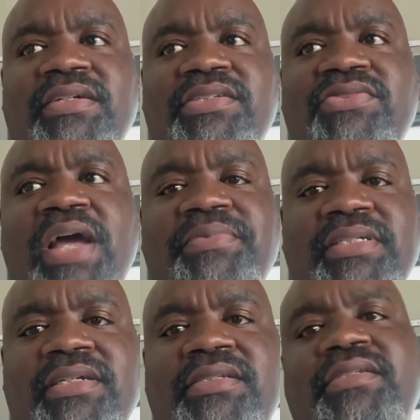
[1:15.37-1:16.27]
a strap
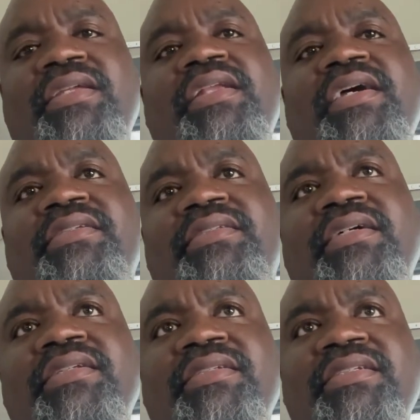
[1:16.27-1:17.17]
test, and your next
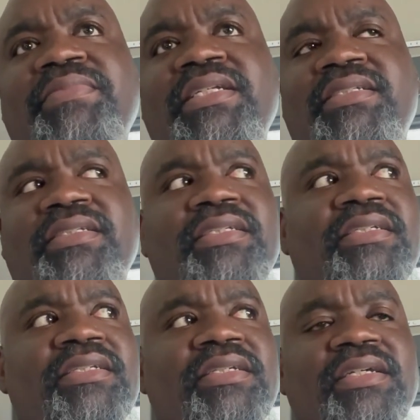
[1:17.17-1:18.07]
test is
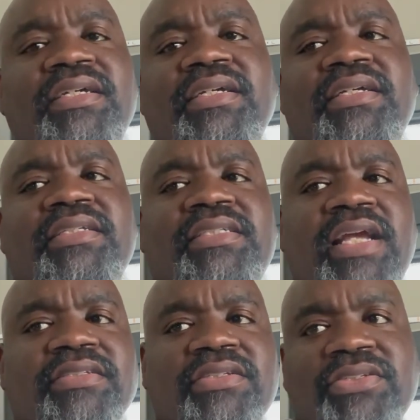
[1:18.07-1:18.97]
basically
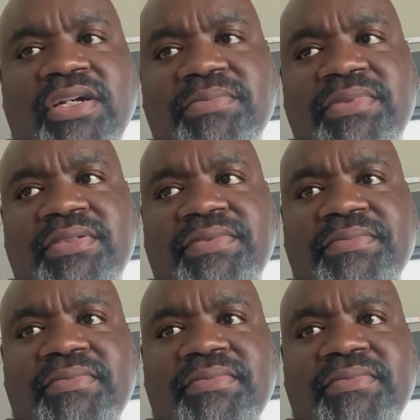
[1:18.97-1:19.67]
chains and tarps.